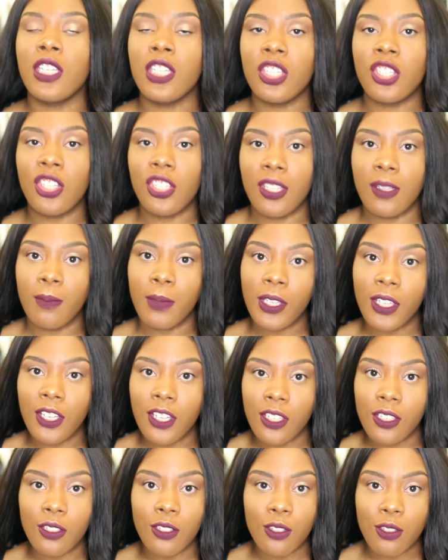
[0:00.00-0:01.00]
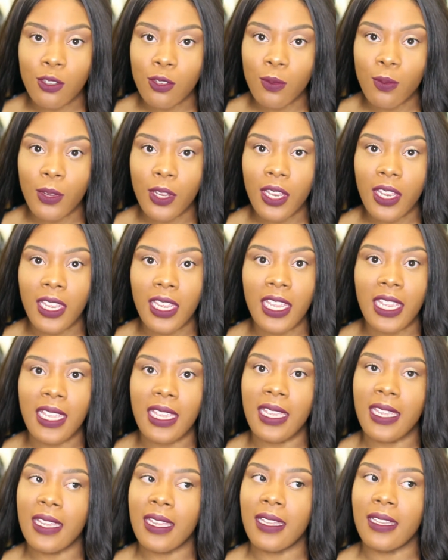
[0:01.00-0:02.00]
she's a bigger YouTuber,
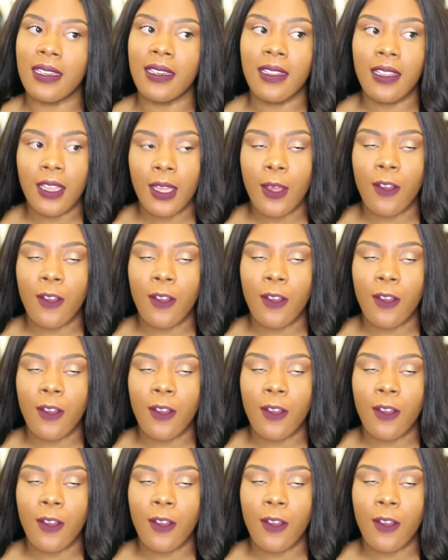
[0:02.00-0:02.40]
and